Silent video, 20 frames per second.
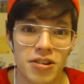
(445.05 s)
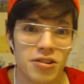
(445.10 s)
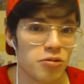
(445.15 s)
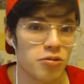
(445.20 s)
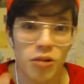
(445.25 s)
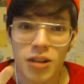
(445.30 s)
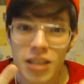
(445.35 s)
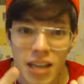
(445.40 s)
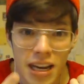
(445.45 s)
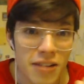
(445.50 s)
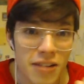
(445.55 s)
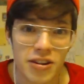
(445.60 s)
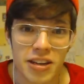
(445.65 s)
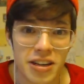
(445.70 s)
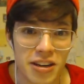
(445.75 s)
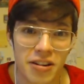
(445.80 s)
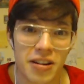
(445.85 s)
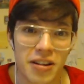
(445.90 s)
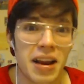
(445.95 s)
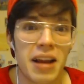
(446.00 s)
It's one day every
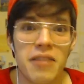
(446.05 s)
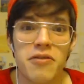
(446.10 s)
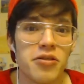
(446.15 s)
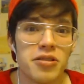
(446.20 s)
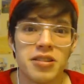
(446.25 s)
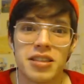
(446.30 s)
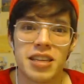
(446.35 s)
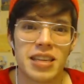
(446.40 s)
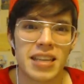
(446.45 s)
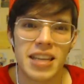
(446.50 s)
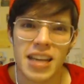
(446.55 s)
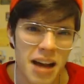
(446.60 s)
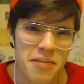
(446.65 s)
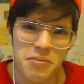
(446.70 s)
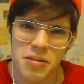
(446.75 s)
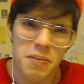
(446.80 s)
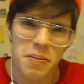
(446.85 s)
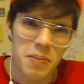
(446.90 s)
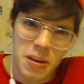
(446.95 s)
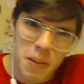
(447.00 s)
year, and everyone's like, yeah, I'm
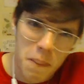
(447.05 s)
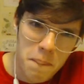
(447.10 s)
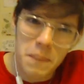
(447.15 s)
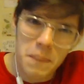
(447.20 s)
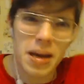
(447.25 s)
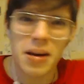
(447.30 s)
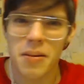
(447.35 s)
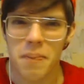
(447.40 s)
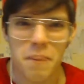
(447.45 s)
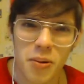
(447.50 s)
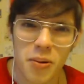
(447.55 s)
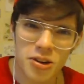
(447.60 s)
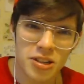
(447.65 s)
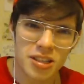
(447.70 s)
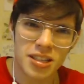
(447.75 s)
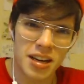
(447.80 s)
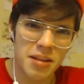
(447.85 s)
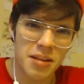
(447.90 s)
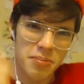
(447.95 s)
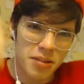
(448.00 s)
going to be a better
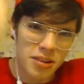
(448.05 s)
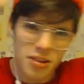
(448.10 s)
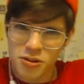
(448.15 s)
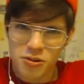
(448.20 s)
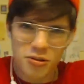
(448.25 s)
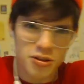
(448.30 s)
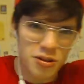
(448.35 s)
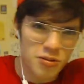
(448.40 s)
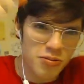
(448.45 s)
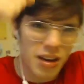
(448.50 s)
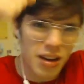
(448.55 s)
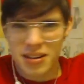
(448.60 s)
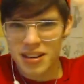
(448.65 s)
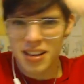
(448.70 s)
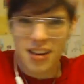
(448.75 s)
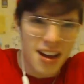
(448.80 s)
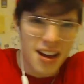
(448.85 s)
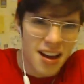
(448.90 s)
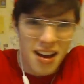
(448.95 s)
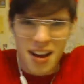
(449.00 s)
person, I'm going to lose weight,
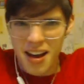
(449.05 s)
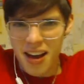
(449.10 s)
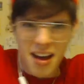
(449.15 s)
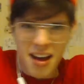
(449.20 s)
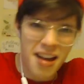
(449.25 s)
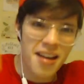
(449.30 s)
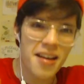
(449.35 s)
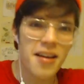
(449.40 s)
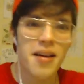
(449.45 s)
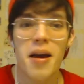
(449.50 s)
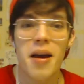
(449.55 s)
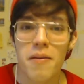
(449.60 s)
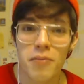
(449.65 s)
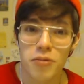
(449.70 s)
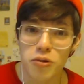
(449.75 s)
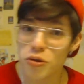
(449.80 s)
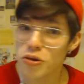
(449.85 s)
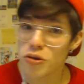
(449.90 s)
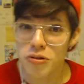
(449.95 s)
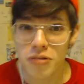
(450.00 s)
yeah.
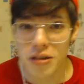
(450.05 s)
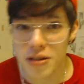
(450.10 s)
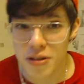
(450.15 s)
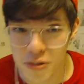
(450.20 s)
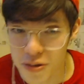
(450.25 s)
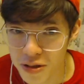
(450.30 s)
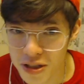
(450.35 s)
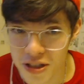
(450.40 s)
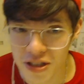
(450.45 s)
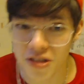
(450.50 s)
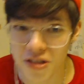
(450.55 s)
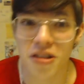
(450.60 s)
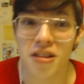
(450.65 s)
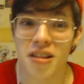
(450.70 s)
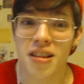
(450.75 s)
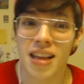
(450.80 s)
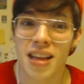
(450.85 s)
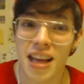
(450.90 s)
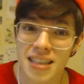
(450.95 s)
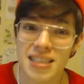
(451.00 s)
New Year's resolutions are the
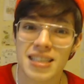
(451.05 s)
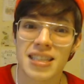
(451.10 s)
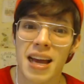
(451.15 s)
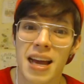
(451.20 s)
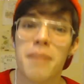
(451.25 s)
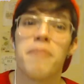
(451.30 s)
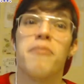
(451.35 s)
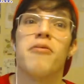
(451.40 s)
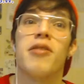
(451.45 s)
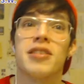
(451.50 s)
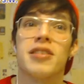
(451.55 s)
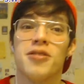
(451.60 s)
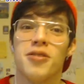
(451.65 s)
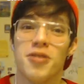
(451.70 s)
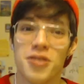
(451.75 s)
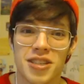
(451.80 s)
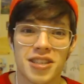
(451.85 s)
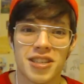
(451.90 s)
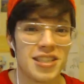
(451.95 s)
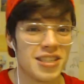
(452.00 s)
less kept
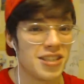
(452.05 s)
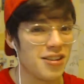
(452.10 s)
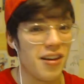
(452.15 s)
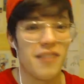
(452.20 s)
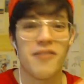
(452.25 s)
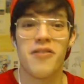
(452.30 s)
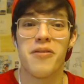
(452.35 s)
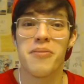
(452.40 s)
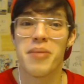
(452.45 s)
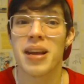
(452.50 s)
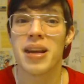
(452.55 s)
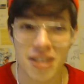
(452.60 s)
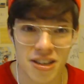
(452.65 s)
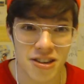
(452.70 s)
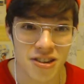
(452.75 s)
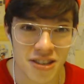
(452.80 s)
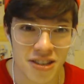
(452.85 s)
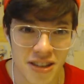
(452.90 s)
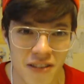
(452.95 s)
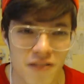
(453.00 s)
resolutions you'll ever make to
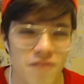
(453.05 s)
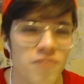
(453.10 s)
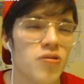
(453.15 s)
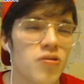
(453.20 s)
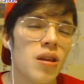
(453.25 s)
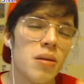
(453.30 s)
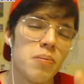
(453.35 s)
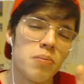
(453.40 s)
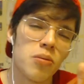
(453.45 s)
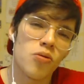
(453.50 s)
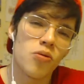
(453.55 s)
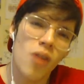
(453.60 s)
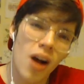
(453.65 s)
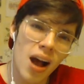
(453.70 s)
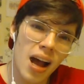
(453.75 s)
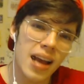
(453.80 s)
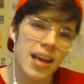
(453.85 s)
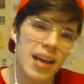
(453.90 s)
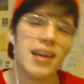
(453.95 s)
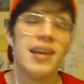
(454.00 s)
yourself. But
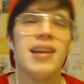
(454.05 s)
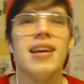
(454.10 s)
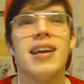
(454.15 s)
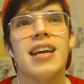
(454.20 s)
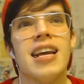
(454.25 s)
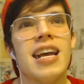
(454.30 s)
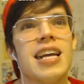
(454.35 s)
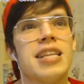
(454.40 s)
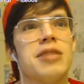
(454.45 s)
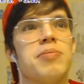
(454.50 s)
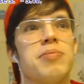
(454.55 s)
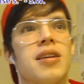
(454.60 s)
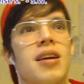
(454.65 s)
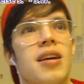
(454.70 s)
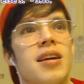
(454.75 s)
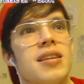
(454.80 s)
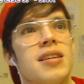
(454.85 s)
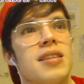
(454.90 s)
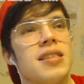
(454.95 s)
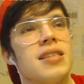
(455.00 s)
why? It's
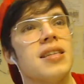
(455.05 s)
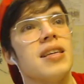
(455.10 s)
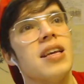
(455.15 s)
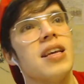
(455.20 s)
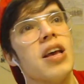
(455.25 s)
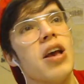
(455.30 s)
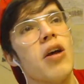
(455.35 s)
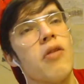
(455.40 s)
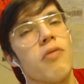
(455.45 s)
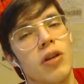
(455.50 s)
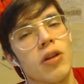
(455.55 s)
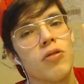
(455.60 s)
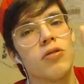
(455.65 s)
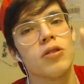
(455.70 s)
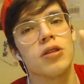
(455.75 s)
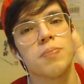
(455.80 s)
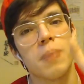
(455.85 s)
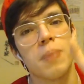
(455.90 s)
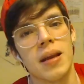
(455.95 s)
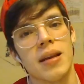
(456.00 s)
because we don't
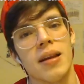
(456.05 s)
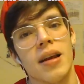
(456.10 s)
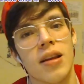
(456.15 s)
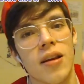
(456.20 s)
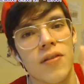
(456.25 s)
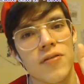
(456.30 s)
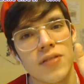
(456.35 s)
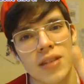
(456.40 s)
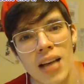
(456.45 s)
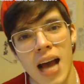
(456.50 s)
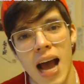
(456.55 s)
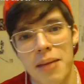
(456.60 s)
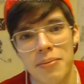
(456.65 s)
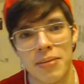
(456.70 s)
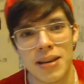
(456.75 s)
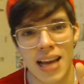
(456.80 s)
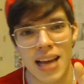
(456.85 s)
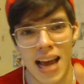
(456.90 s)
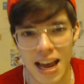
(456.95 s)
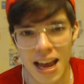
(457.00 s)
spend enough time
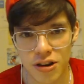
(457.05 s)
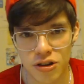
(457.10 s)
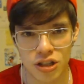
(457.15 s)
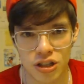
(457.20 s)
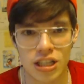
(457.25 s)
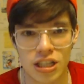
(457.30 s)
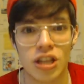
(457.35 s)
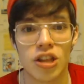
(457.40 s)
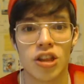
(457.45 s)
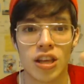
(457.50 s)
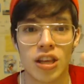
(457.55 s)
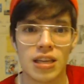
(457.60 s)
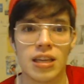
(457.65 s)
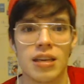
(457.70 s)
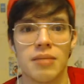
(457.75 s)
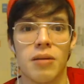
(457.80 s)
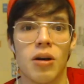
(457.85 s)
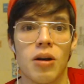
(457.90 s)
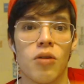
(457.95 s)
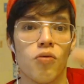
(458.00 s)
and energy thinking
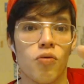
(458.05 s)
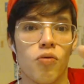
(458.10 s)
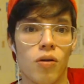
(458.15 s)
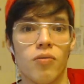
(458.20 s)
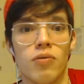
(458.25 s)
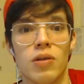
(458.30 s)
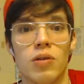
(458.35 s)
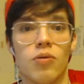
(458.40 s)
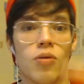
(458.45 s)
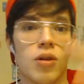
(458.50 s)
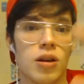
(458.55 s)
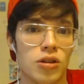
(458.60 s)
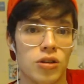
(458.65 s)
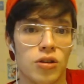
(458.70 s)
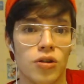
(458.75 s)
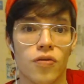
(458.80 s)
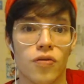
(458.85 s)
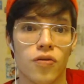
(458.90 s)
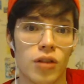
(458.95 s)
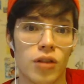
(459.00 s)
about what we want to
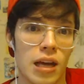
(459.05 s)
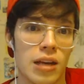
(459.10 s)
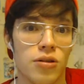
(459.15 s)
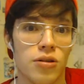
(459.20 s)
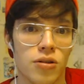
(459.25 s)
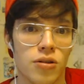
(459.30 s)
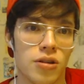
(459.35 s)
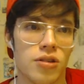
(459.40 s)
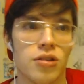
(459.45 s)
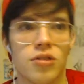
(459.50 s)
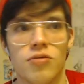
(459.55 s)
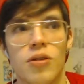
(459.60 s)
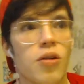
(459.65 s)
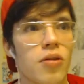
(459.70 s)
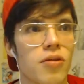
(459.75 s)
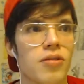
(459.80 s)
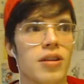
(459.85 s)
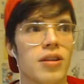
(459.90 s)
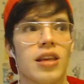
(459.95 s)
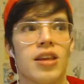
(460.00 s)
do for that New Year's. We
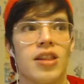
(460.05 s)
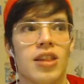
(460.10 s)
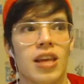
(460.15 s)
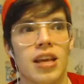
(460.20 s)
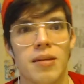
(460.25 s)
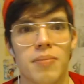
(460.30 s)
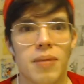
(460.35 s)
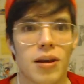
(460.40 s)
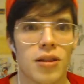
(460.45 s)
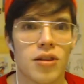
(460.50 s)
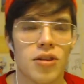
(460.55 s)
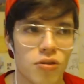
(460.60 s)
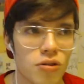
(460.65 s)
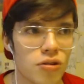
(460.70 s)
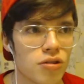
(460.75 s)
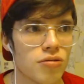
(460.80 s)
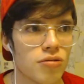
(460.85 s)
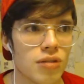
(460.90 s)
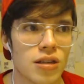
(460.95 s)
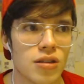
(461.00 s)
only really think about the New
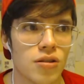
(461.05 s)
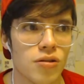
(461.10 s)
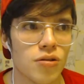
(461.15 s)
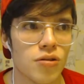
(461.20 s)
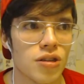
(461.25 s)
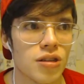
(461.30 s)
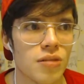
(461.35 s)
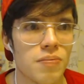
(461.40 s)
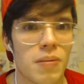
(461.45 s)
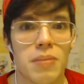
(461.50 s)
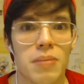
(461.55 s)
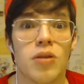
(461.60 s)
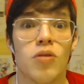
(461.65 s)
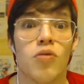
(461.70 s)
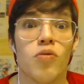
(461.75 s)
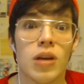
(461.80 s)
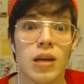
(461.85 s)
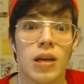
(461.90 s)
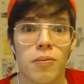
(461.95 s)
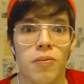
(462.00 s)
Year's resolution maybe a
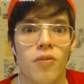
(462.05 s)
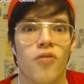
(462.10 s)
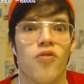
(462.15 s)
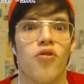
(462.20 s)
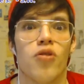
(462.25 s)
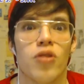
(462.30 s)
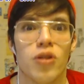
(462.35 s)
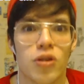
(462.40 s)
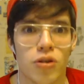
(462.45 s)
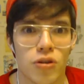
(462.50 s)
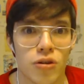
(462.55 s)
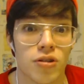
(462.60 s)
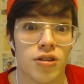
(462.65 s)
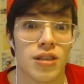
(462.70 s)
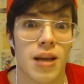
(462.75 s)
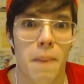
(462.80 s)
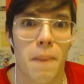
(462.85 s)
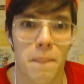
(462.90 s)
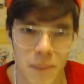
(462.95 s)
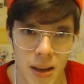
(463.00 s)
week before New Year's
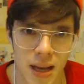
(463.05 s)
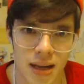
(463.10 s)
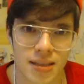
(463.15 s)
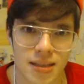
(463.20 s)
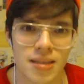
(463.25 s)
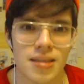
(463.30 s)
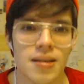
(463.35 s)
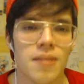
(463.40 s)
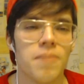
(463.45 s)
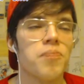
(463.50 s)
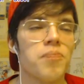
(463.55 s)
at best.